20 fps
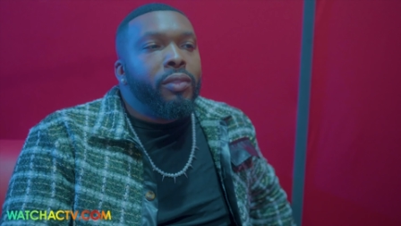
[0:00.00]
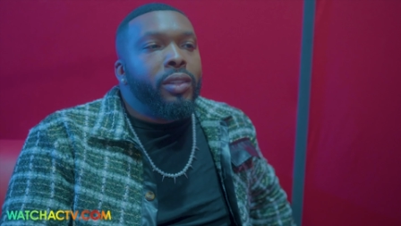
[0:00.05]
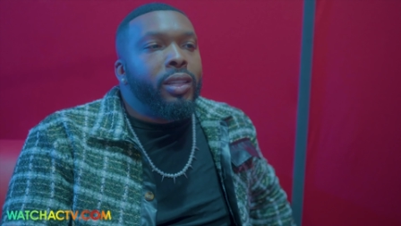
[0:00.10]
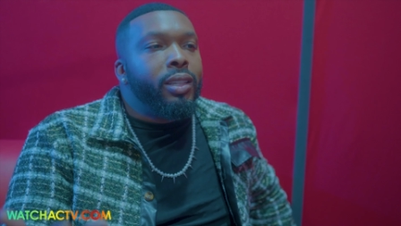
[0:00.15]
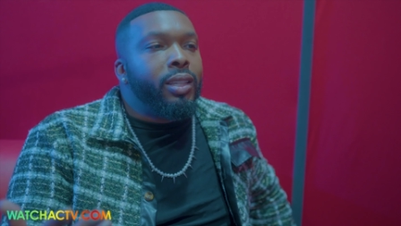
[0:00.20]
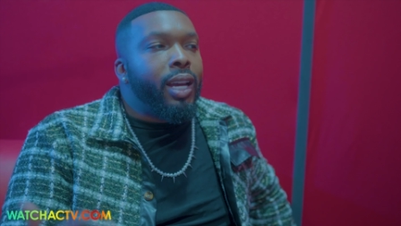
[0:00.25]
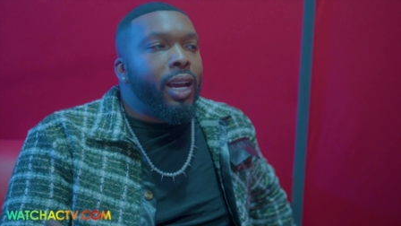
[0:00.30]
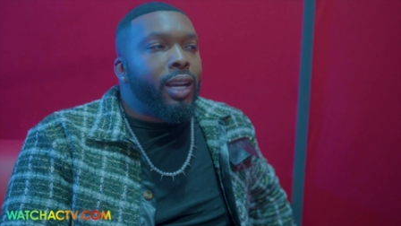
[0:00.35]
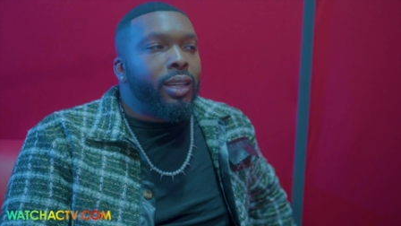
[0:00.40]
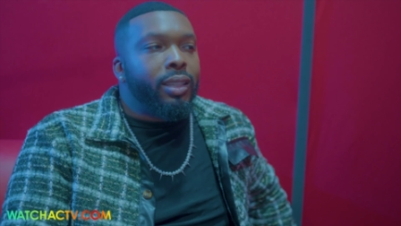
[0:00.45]
the
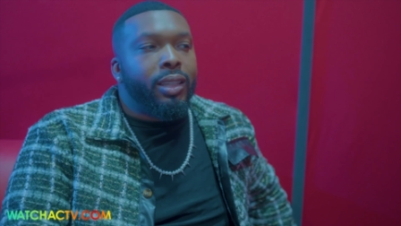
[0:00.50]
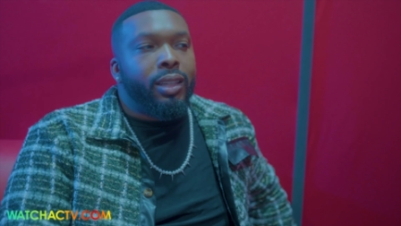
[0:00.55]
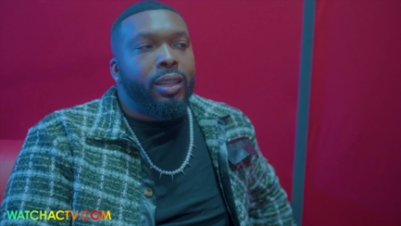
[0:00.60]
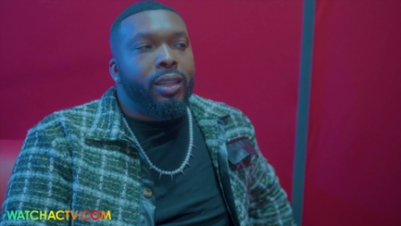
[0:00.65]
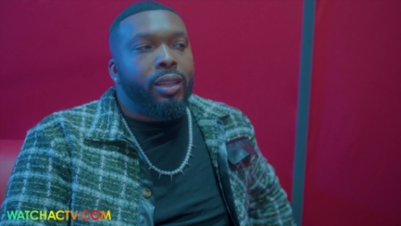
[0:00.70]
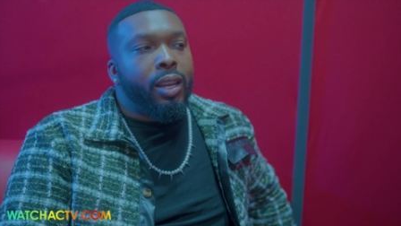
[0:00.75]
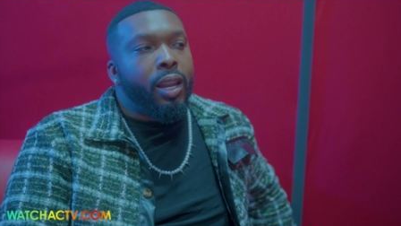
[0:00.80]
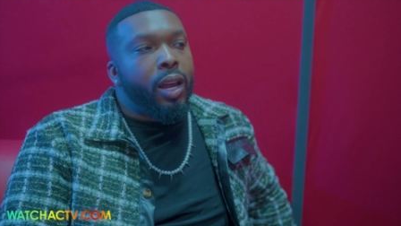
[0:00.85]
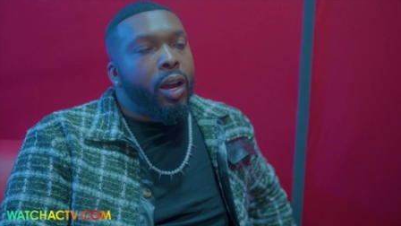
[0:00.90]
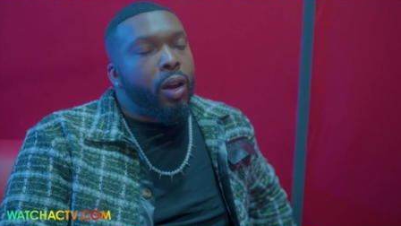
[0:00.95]
toxic
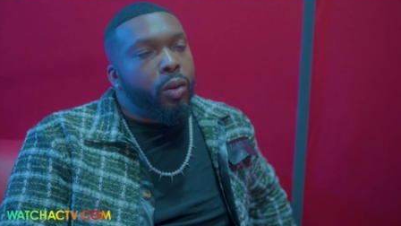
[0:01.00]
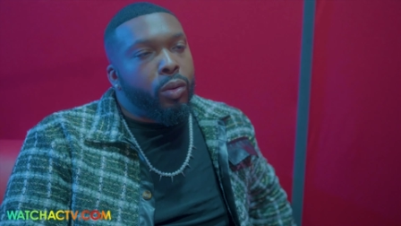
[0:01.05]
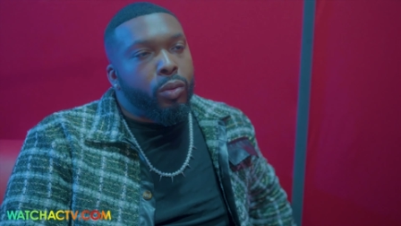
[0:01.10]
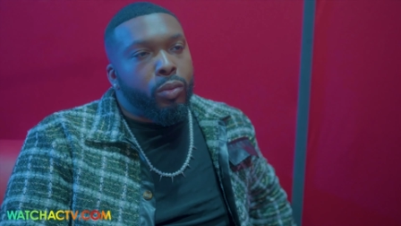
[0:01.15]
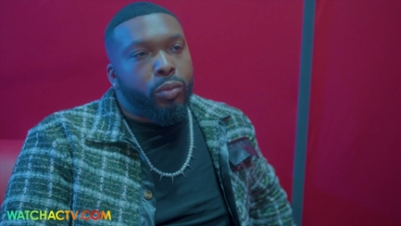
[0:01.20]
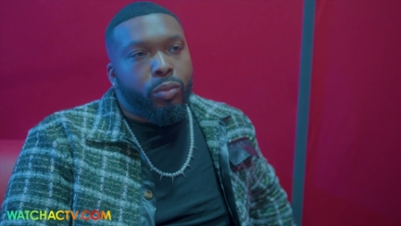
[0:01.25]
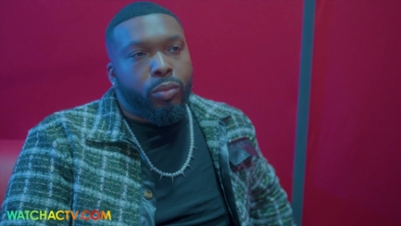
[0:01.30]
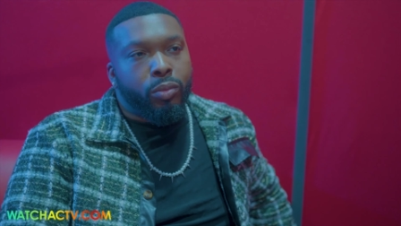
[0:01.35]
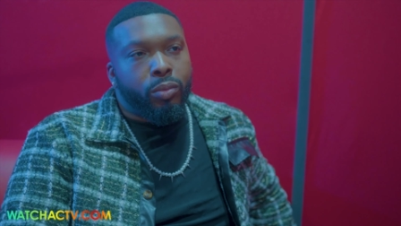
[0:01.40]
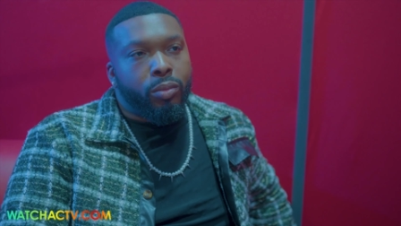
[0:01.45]
alone
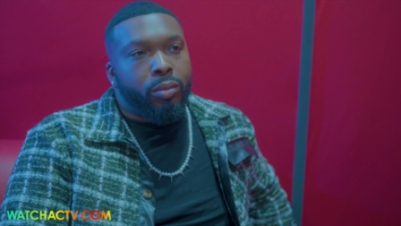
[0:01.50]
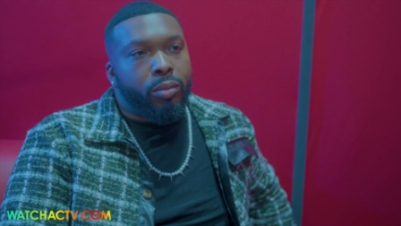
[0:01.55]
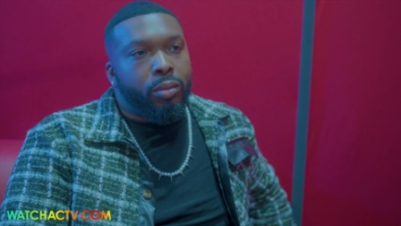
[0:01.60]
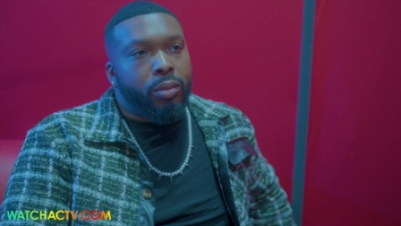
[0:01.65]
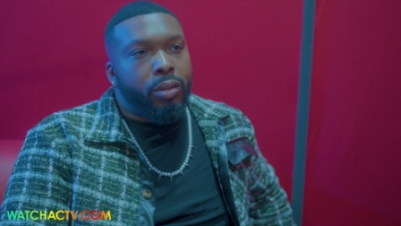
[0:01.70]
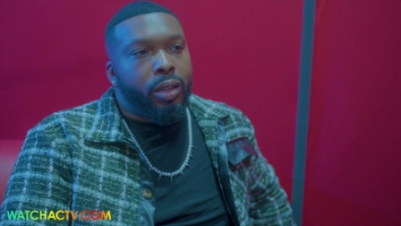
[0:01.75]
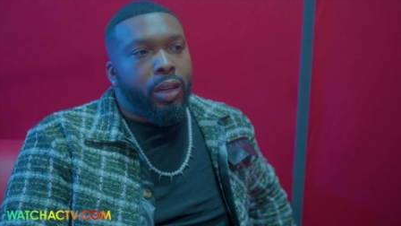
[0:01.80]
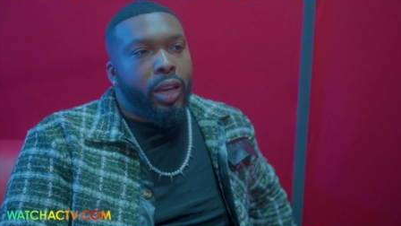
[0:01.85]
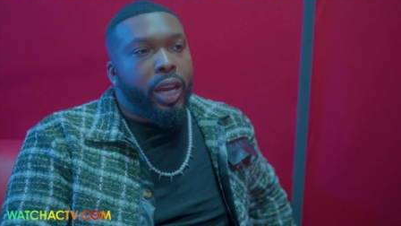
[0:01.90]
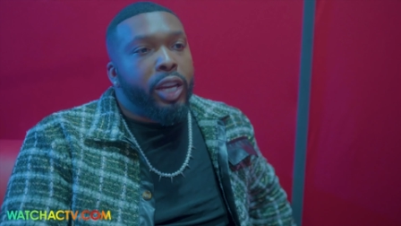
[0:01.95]

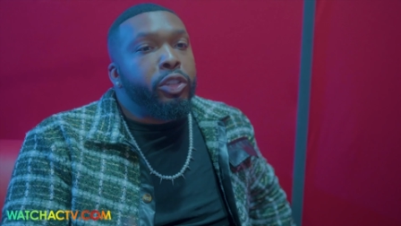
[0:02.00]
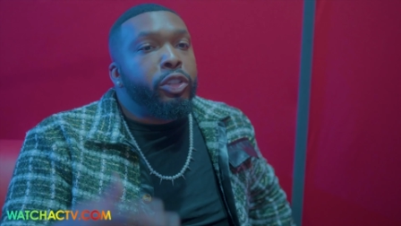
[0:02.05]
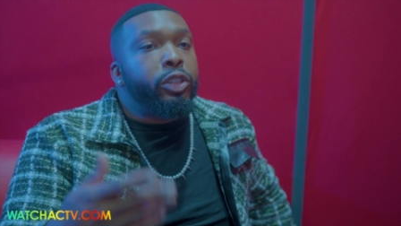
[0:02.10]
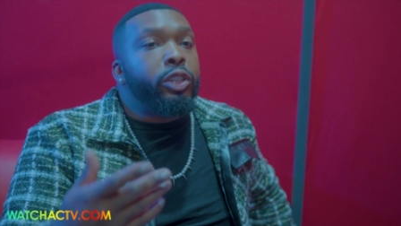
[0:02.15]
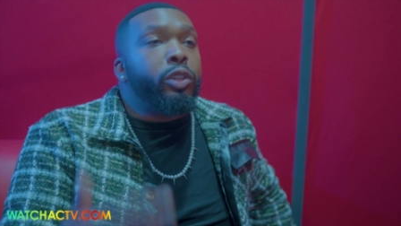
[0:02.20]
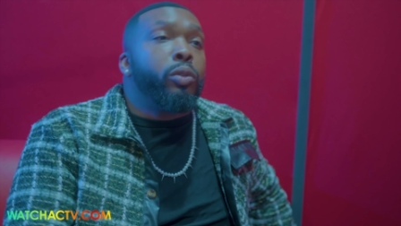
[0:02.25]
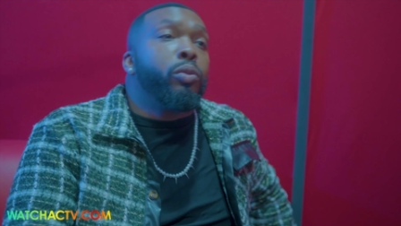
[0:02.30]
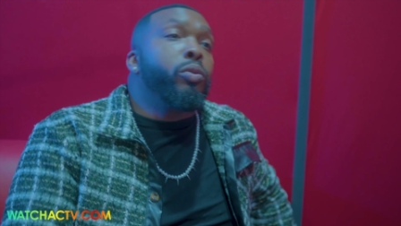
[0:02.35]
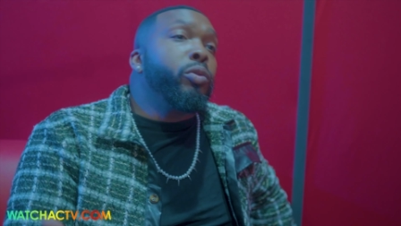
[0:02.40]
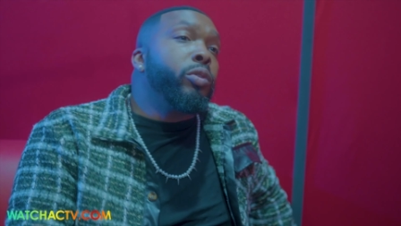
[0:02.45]
and
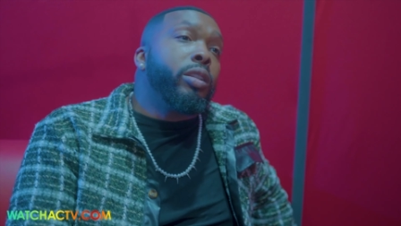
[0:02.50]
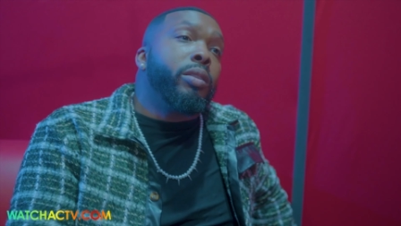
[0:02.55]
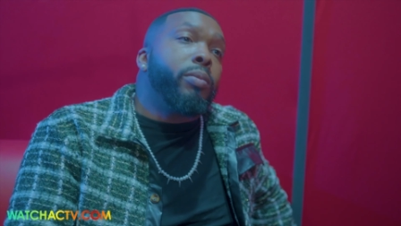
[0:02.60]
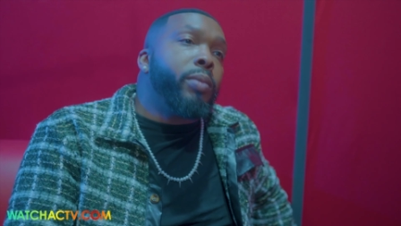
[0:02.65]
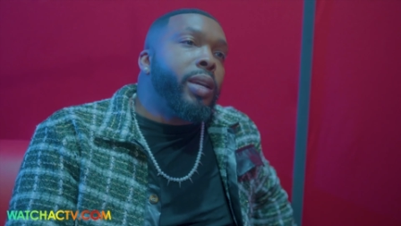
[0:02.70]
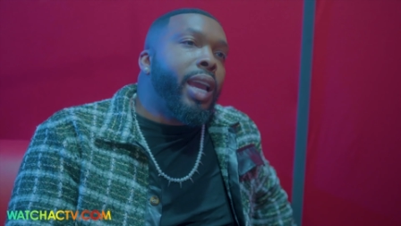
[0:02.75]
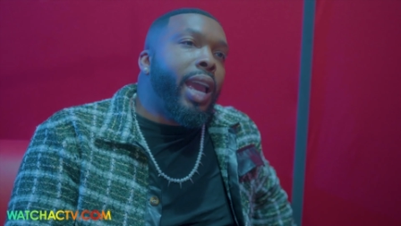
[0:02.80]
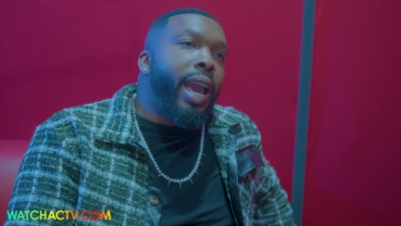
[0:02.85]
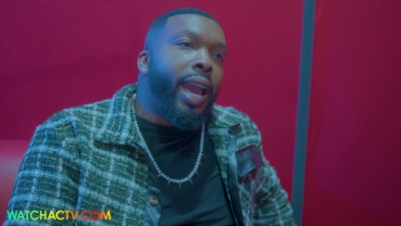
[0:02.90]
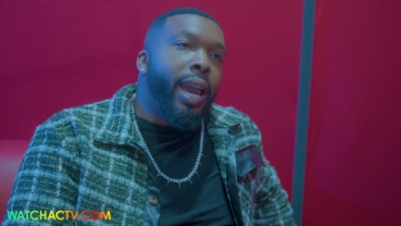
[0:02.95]
choose to
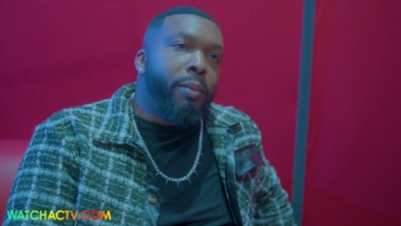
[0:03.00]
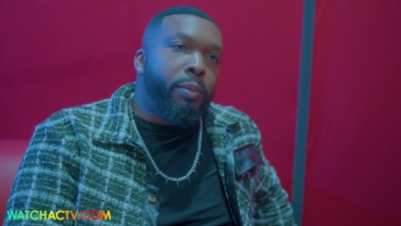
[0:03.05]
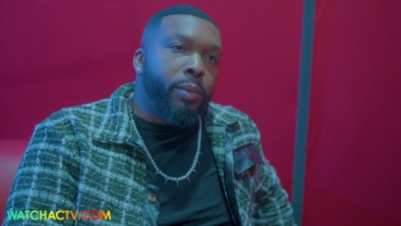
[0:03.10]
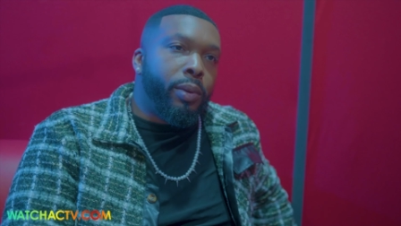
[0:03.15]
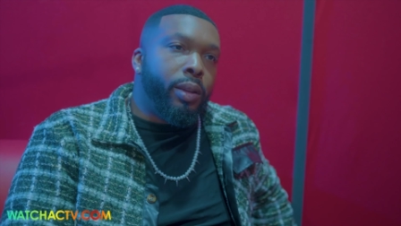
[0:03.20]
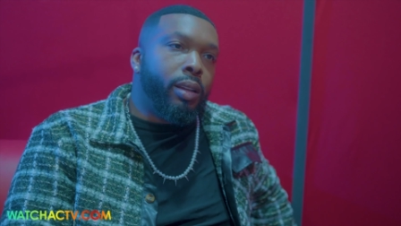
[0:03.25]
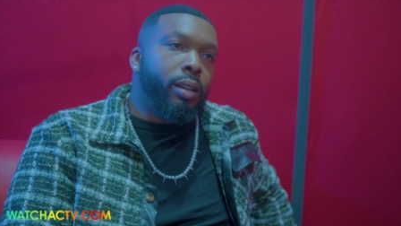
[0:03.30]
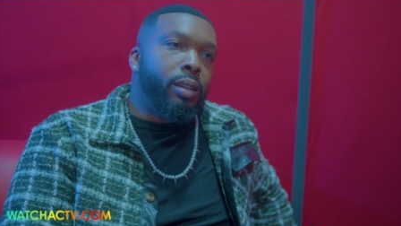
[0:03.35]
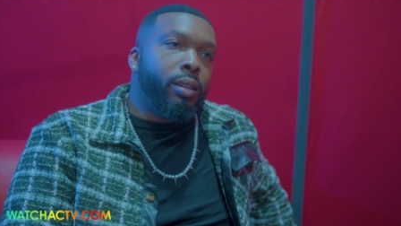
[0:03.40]
be happy.